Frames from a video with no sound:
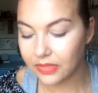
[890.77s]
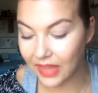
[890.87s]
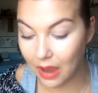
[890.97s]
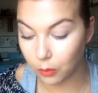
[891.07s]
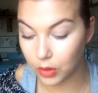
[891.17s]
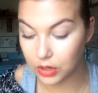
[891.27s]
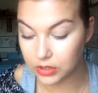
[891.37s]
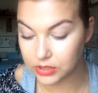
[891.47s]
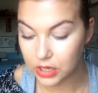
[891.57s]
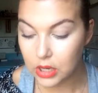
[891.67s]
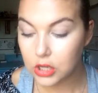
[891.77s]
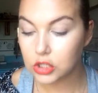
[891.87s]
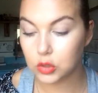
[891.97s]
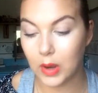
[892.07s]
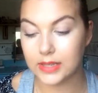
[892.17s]
That was
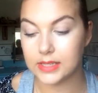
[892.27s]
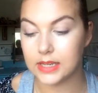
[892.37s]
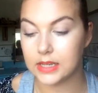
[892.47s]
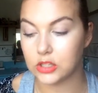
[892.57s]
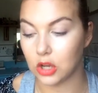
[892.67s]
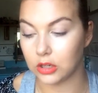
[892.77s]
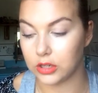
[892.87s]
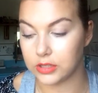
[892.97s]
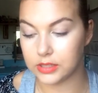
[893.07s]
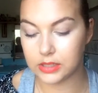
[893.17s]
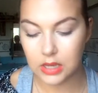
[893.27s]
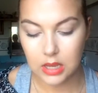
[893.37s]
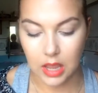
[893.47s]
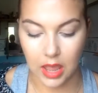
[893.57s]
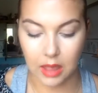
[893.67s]
$20.
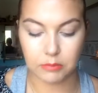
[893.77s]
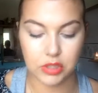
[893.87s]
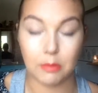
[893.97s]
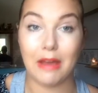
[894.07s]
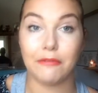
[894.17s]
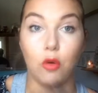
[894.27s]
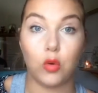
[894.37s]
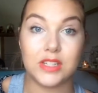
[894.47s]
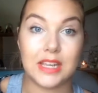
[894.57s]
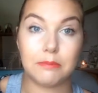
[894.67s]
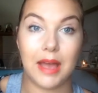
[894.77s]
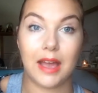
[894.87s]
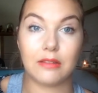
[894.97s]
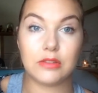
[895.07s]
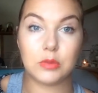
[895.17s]
so about
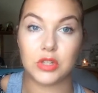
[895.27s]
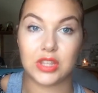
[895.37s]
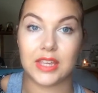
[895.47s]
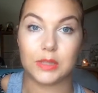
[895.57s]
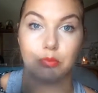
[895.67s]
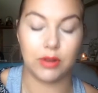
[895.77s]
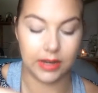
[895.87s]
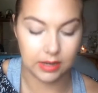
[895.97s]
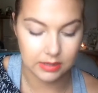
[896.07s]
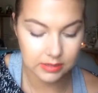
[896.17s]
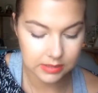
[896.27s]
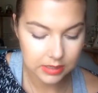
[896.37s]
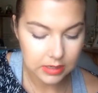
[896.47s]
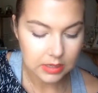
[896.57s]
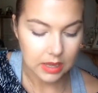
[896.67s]
£14, which I think is brilliant.
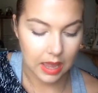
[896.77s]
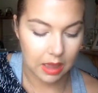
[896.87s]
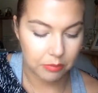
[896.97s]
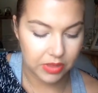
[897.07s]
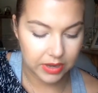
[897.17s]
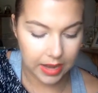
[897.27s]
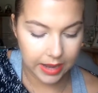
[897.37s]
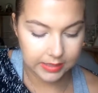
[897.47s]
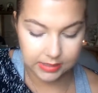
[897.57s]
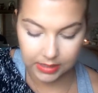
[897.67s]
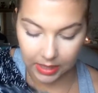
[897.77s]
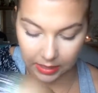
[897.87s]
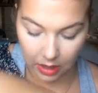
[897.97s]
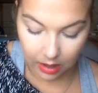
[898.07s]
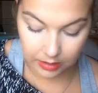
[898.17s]
The next
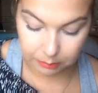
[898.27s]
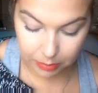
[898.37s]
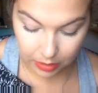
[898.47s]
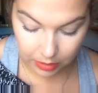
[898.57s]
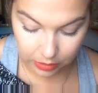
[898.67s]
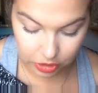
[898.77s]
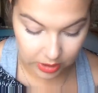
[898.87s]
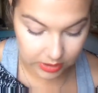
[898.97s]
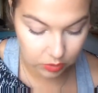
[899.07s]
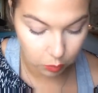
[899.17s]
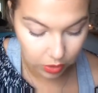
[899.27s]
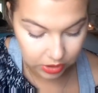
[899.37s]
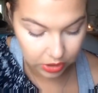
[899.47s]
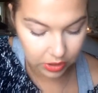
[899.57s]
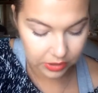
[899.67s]
thing I purchased
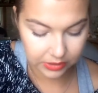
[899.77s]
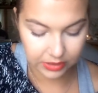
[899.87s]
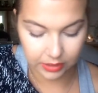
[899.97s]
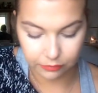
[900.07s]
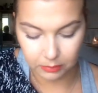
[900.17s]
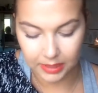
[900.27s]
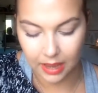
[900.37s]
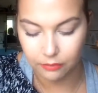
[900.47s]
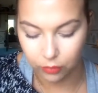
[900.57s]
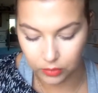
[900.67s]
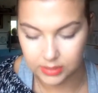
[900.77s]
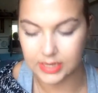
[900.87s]
was another thing from Kat Von